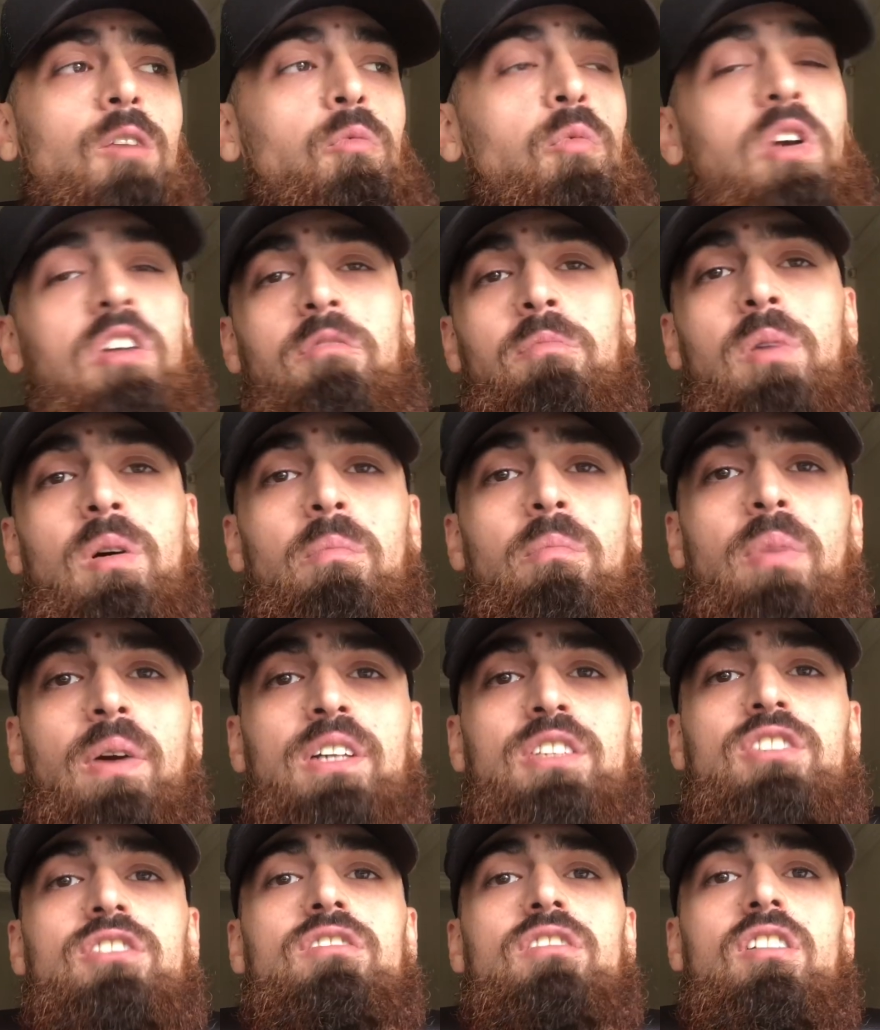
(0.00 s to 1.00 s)
We've put
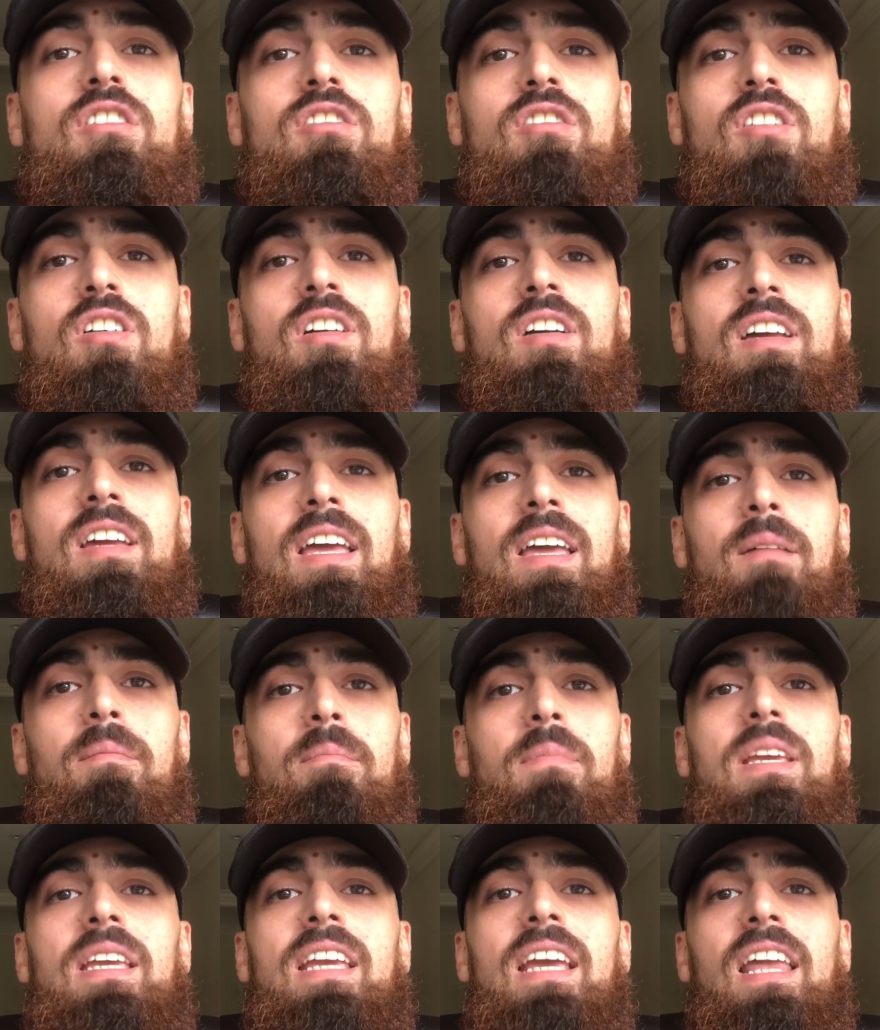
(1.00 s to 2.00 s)
pressure on Kroenke,
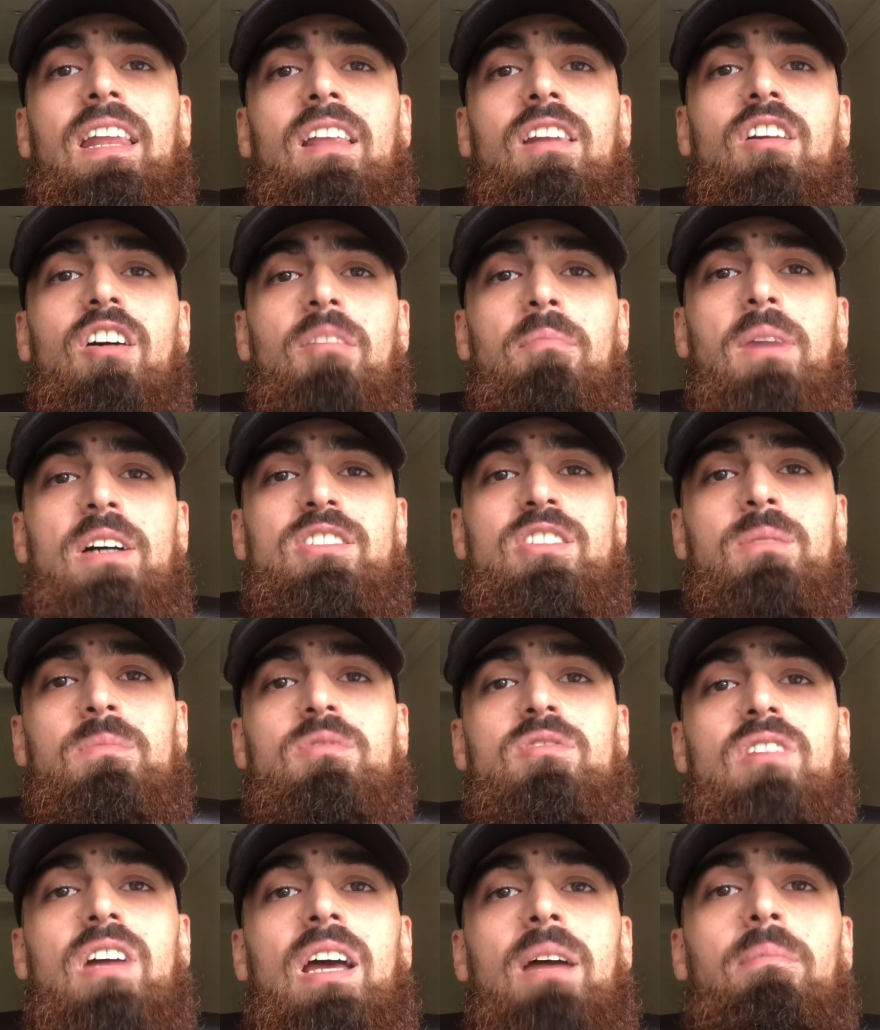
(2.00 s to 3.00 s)
me and a lot of my
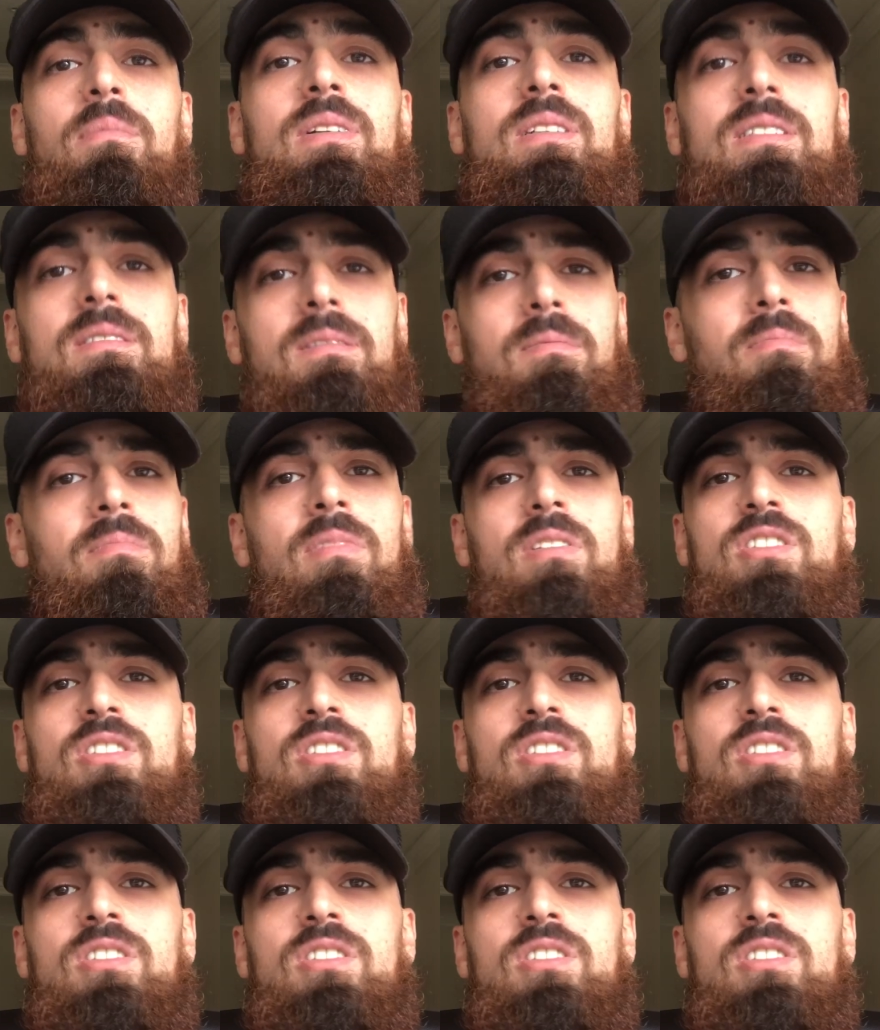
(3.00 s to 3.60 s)
subscribers.